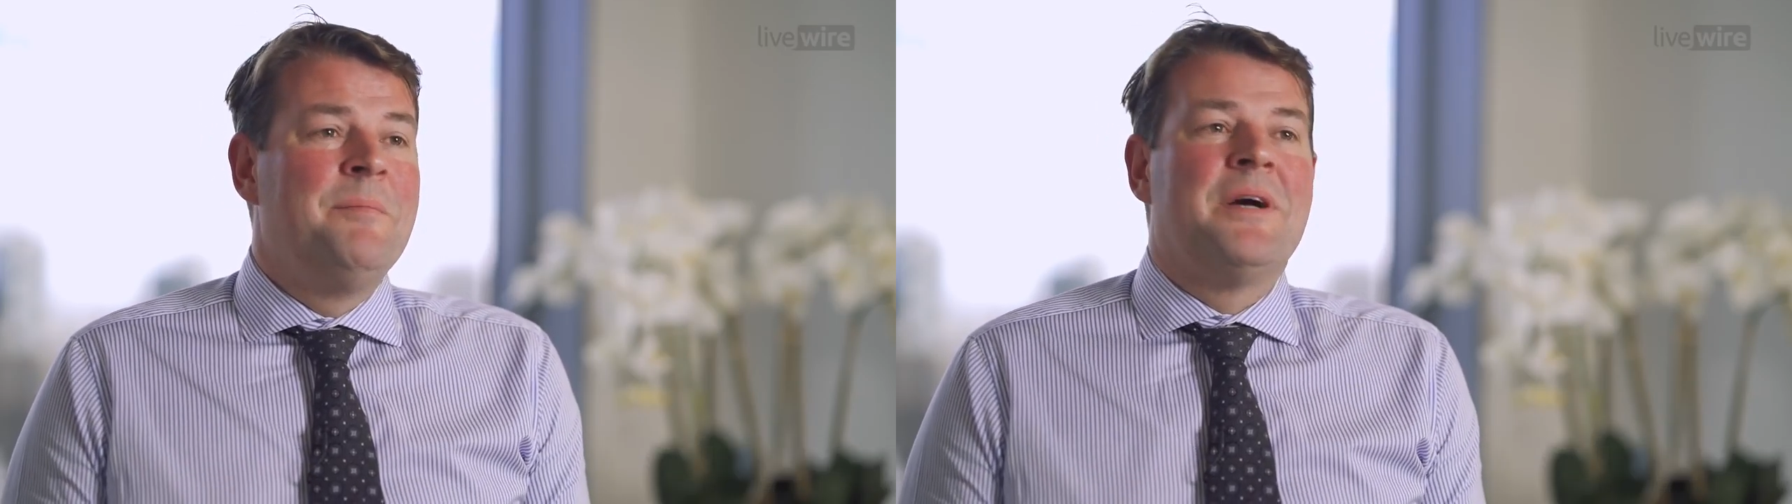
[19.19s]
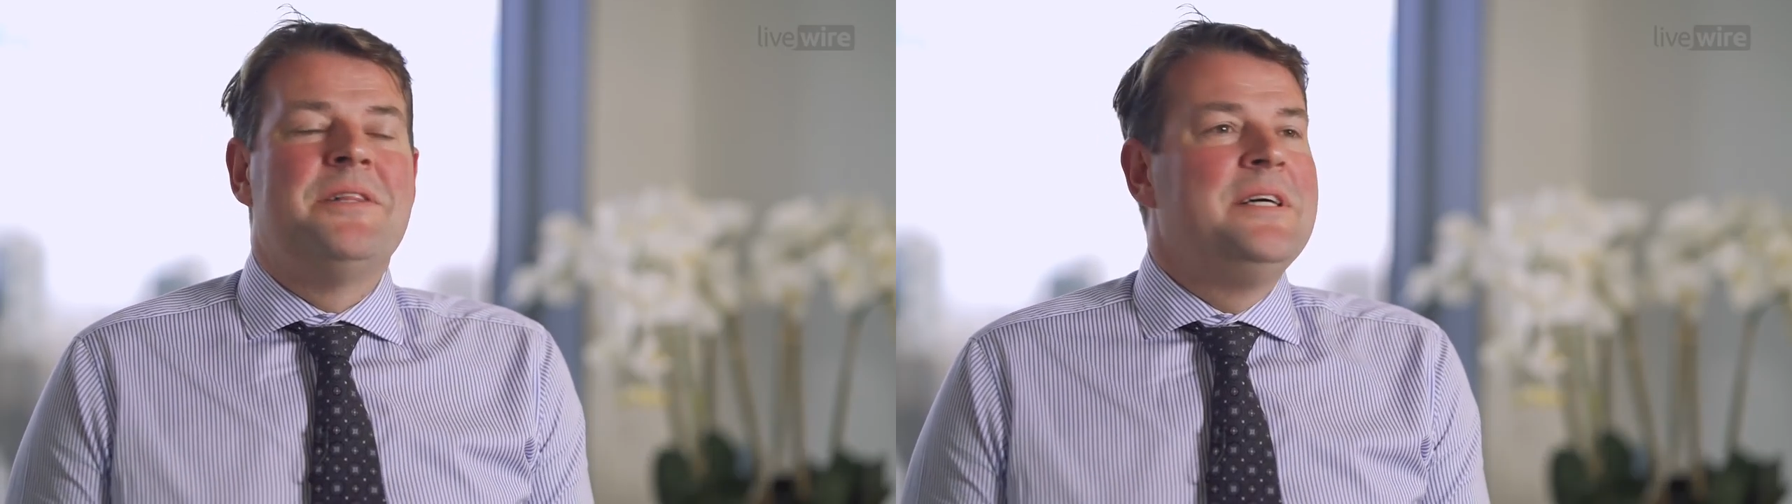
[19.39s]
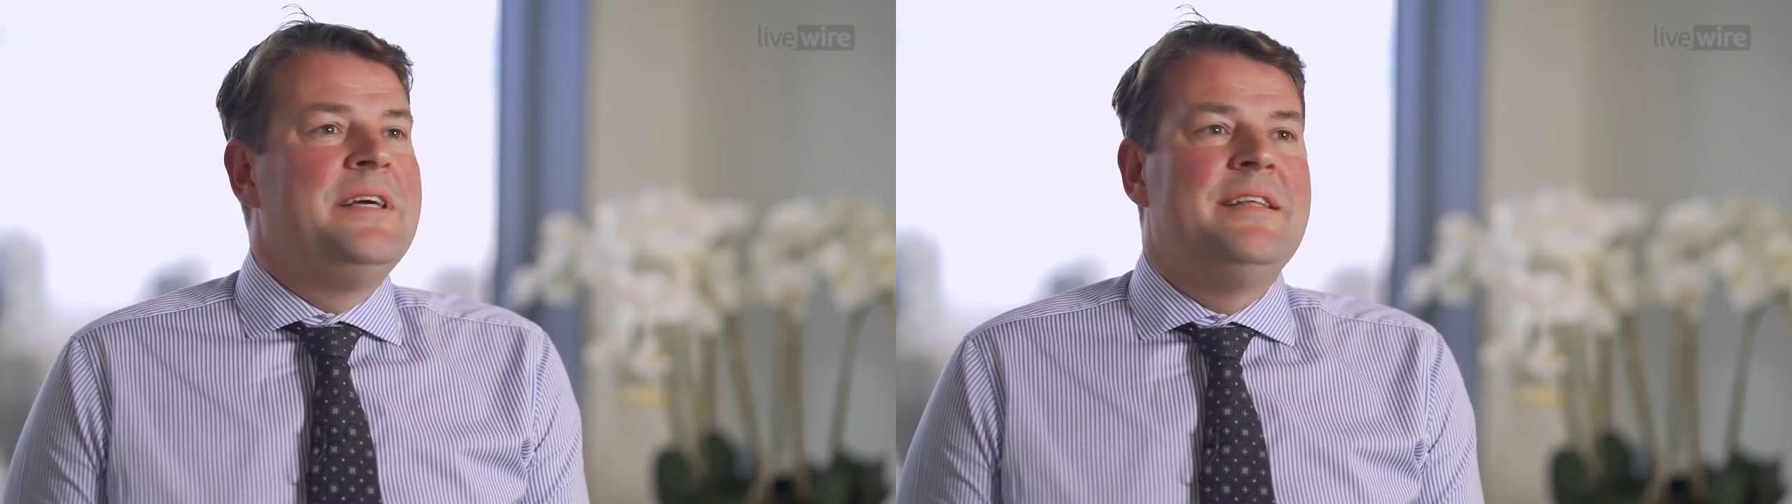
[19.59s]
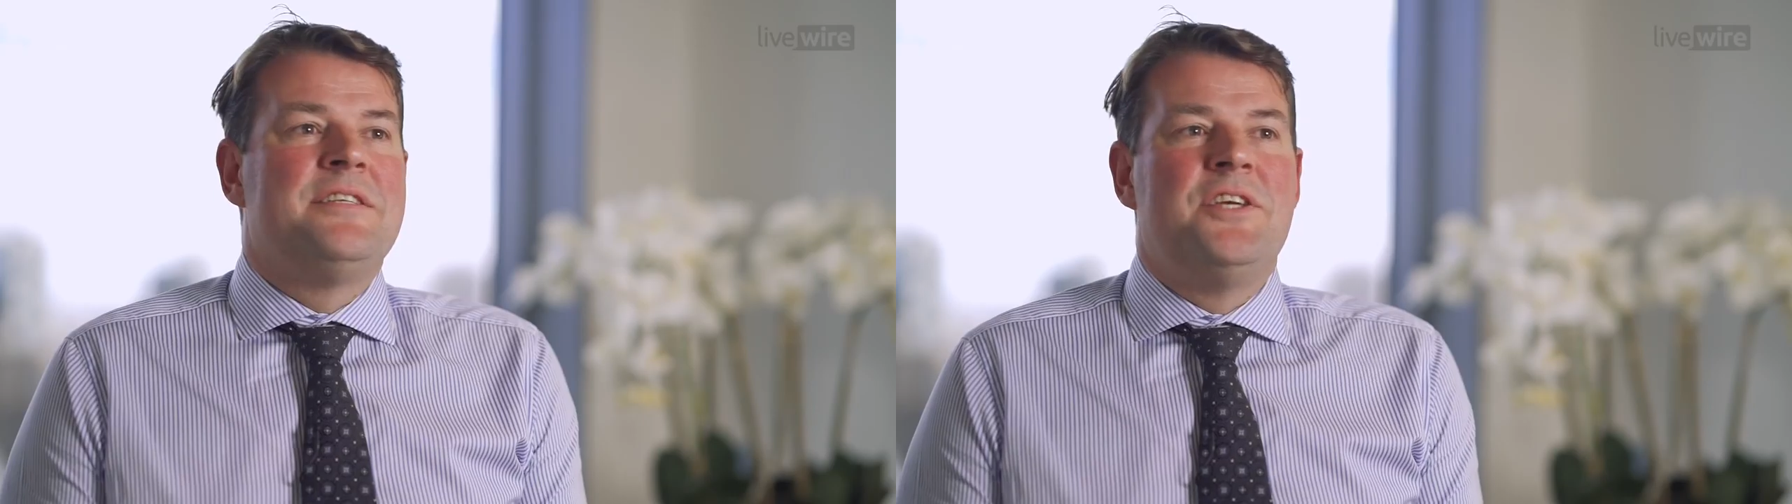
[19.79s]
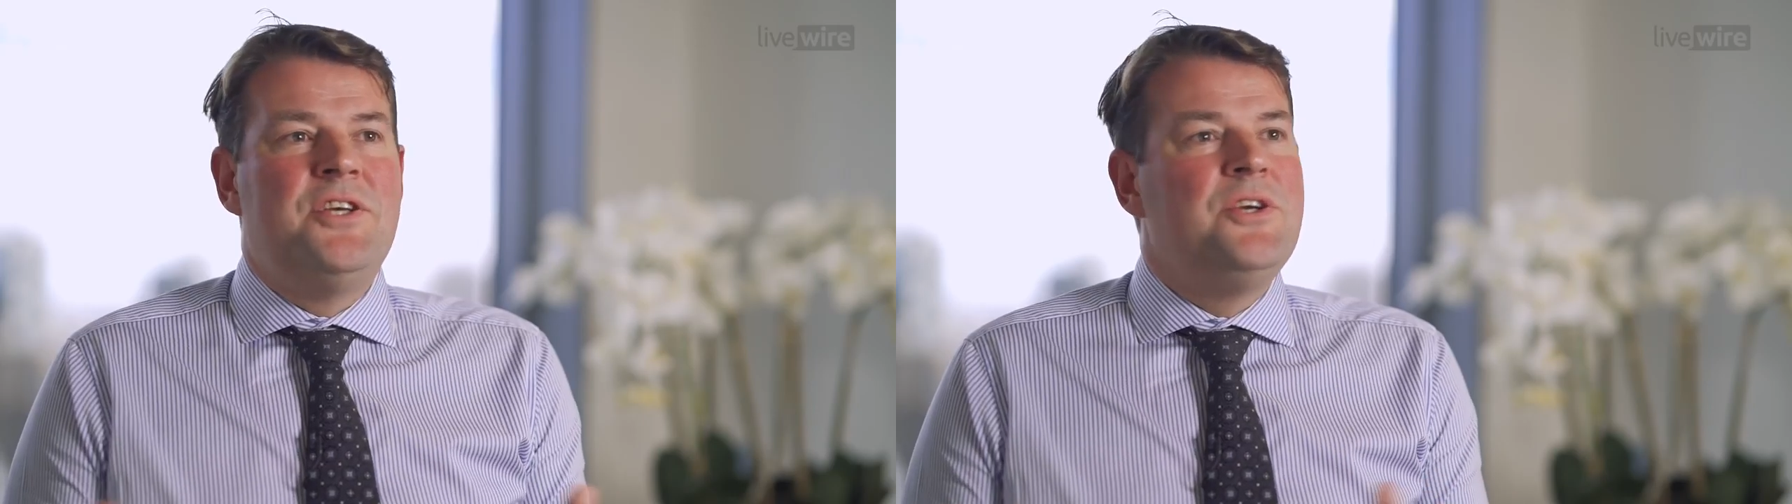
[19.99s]
but clearly
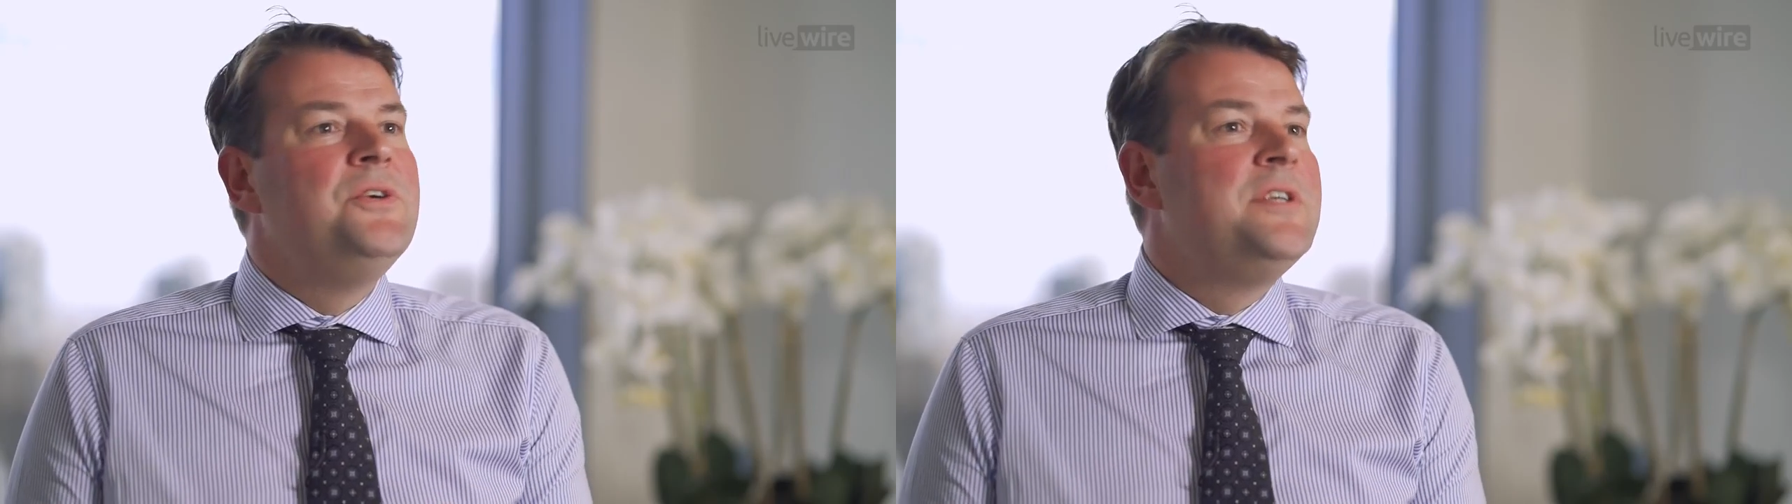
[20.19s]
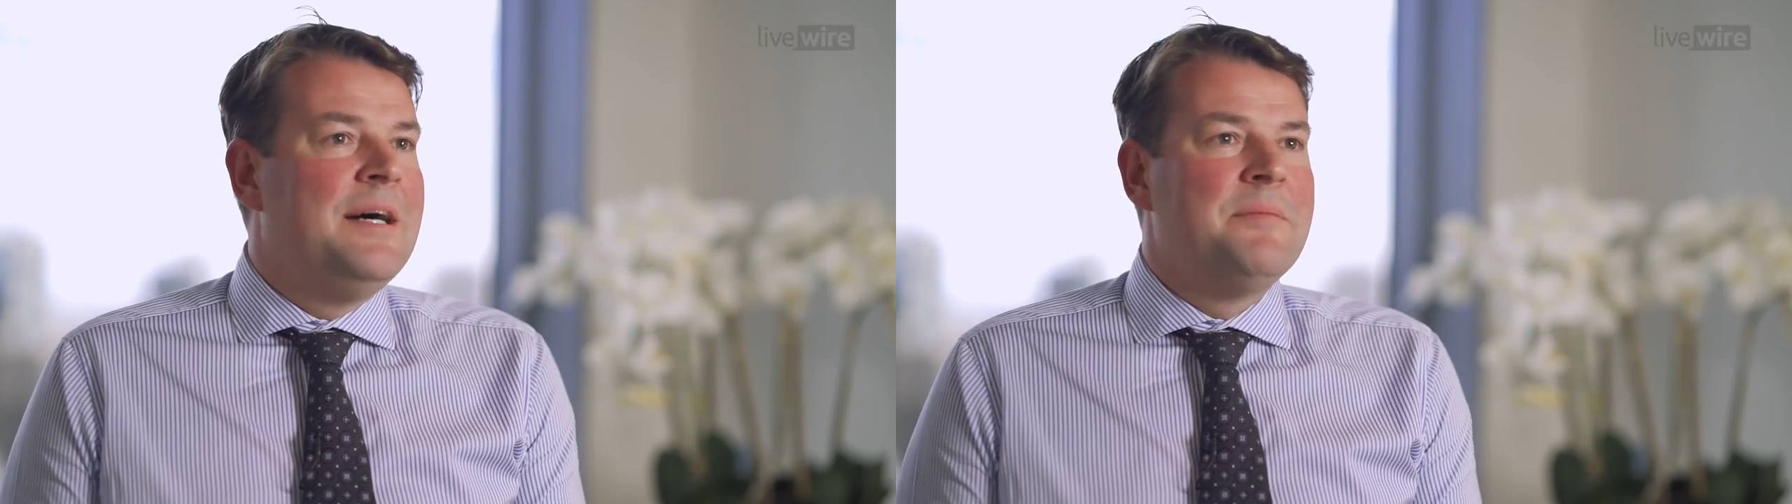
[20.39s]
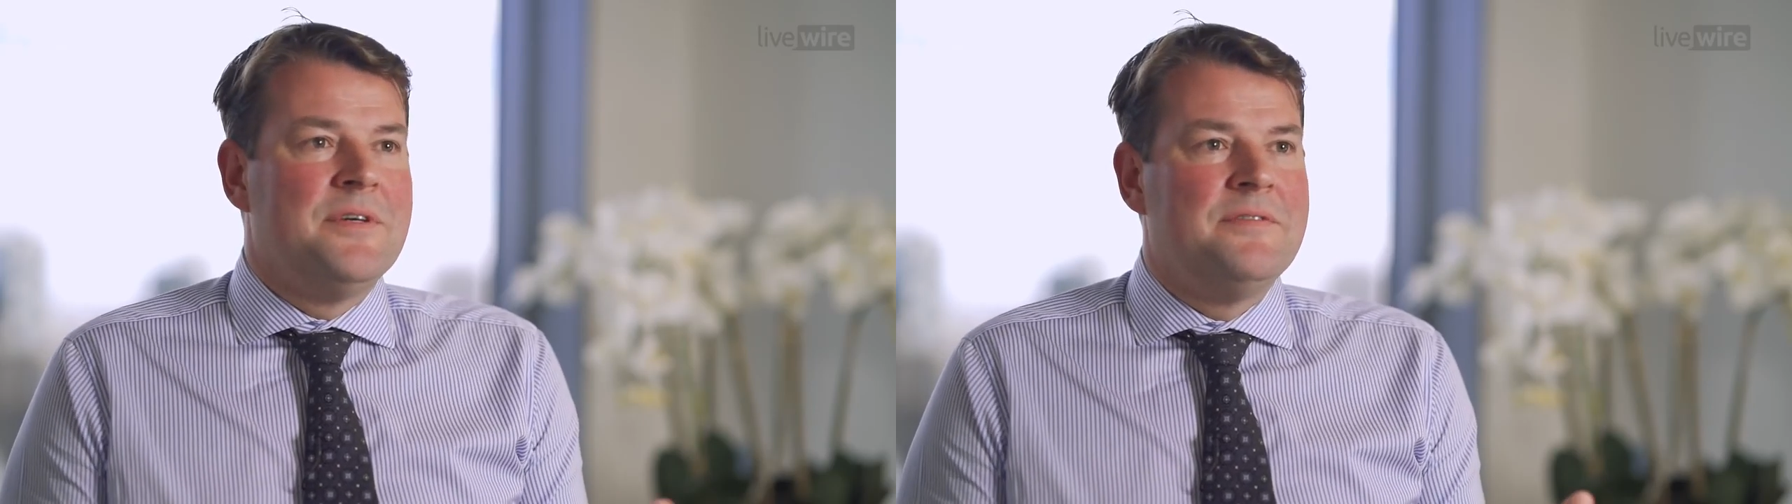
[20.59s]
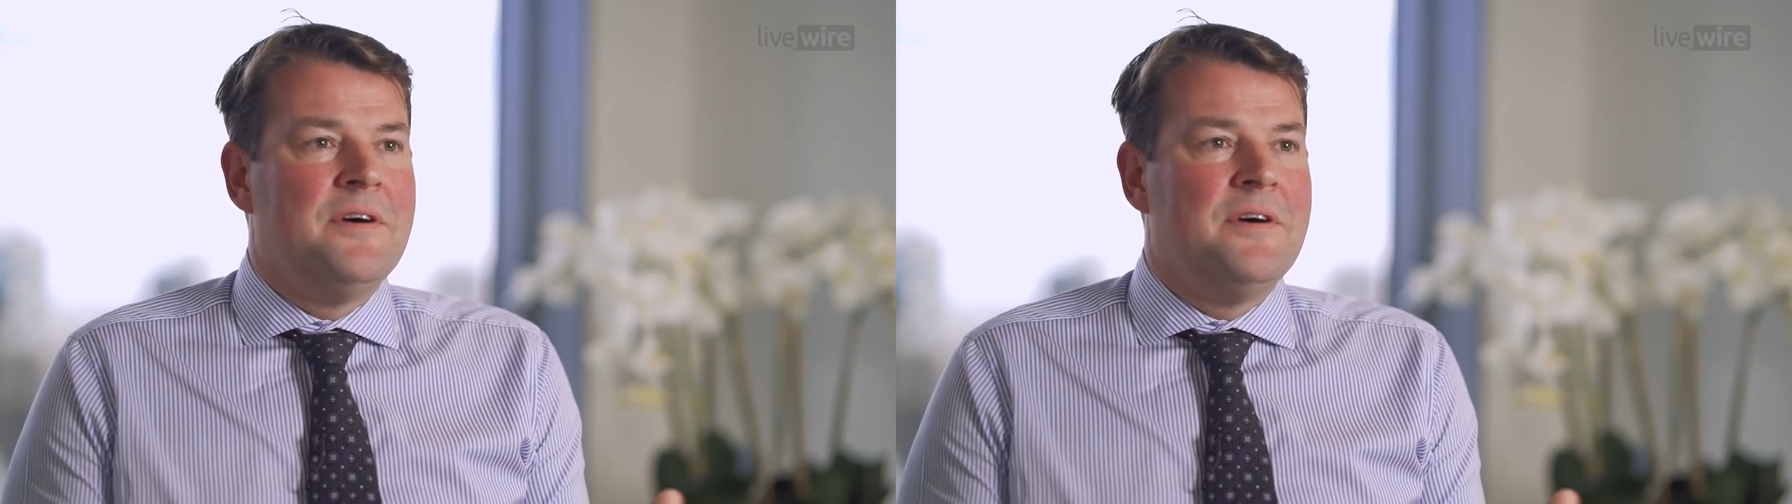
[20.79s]
there's a huge number of,